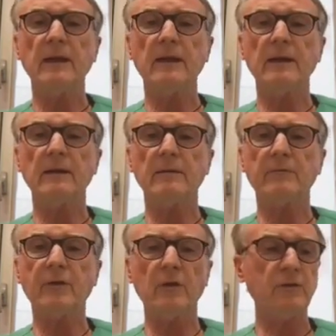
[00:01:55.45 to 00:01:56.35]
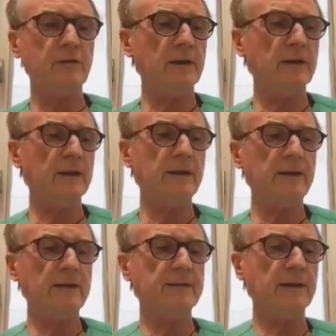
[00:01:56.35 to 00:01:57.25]
First
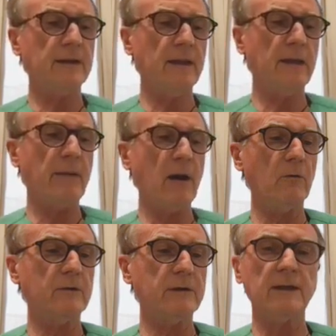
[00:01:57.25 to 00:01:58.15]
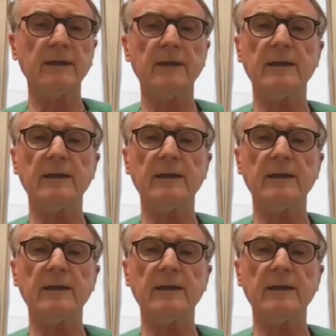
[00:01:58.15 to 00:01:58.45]
is about